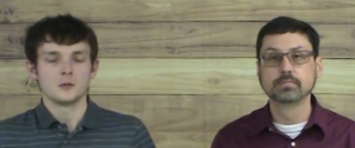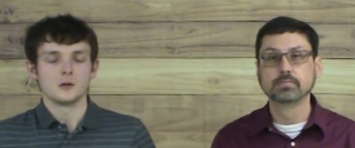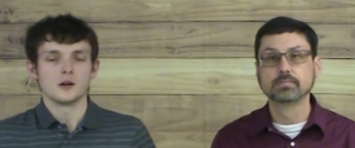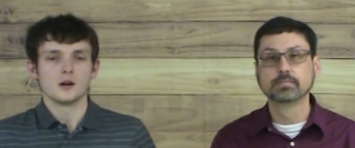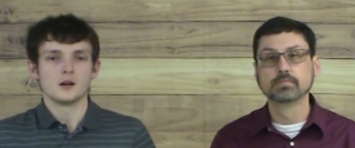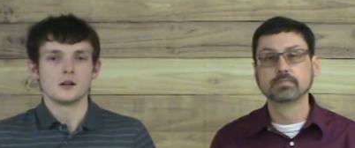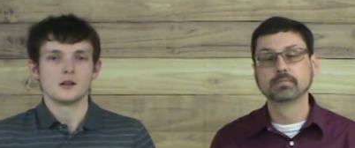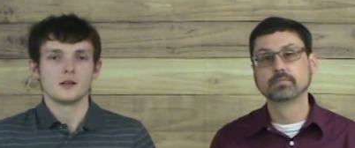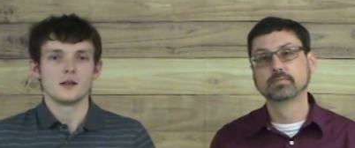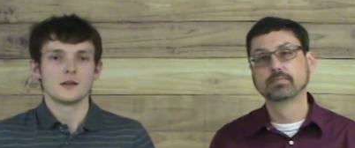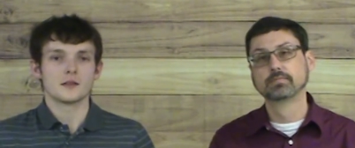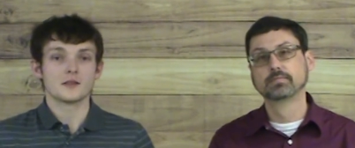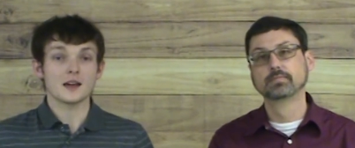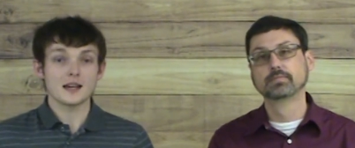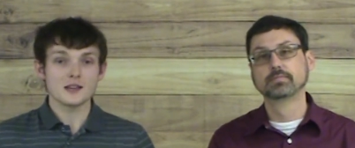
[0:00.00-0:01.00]
Speaker 1: Well,
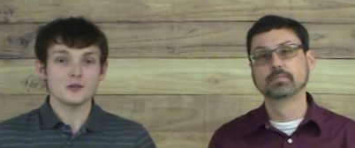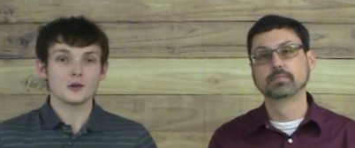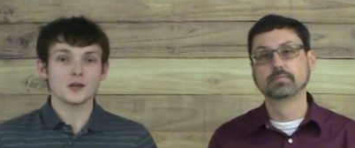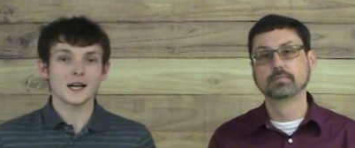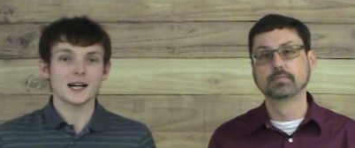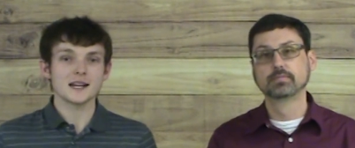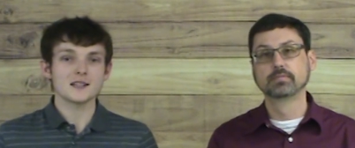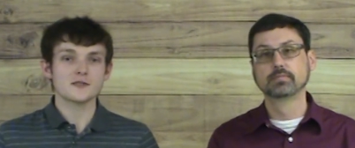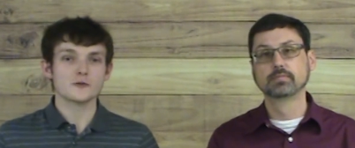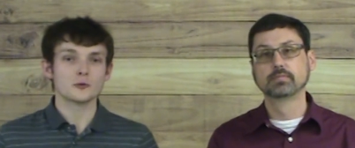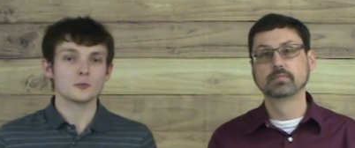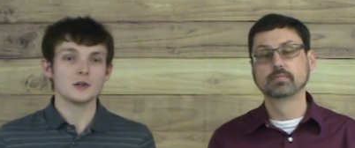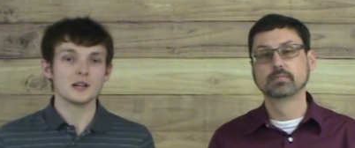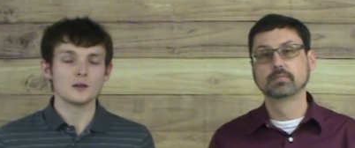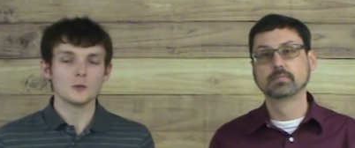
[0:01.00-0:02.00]
thank you guys
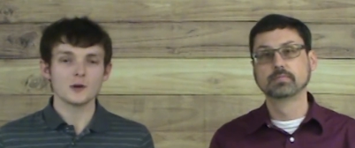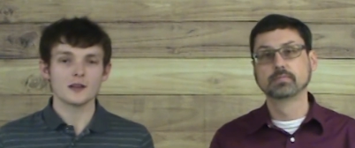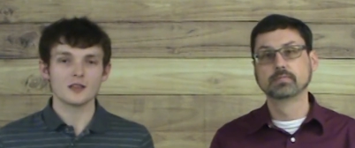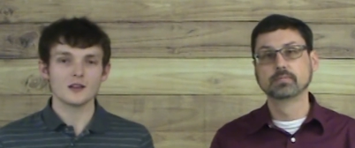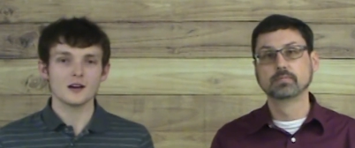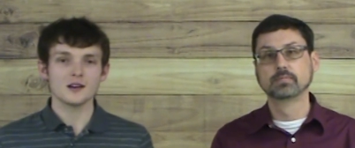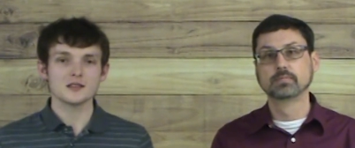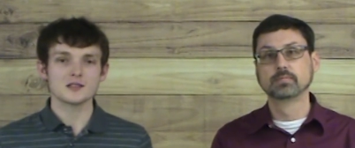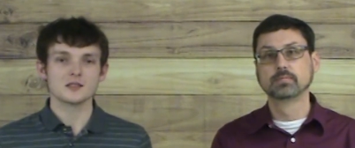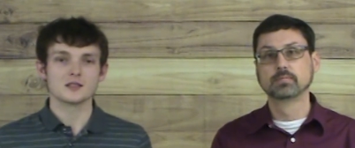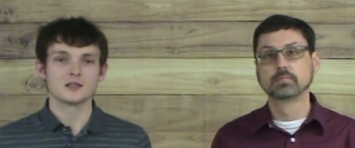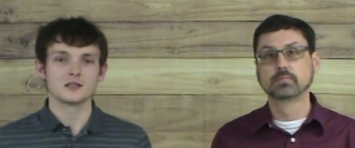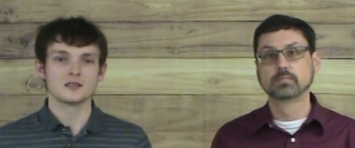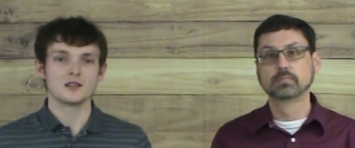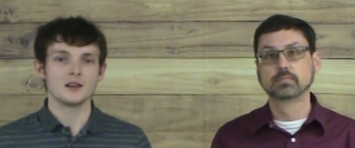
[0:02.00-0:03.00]
for being with
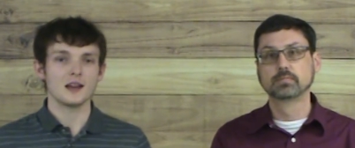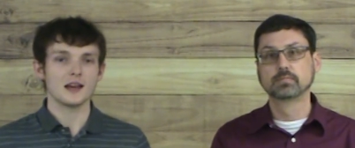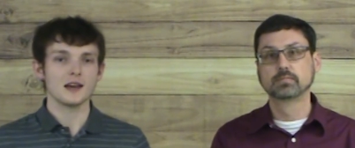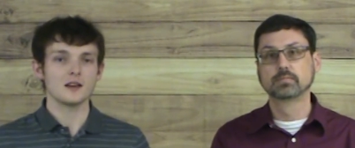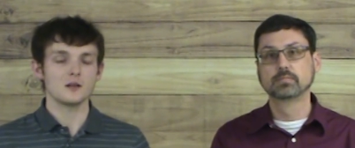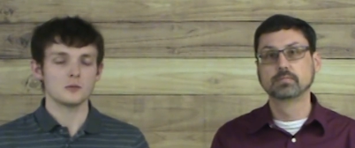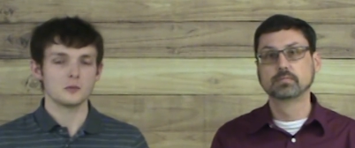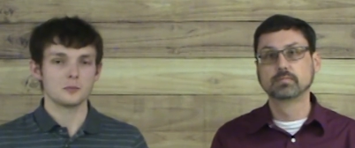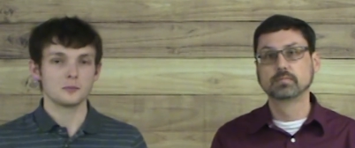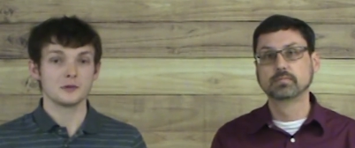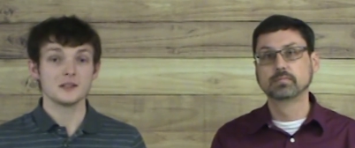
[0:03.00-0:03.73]
us today.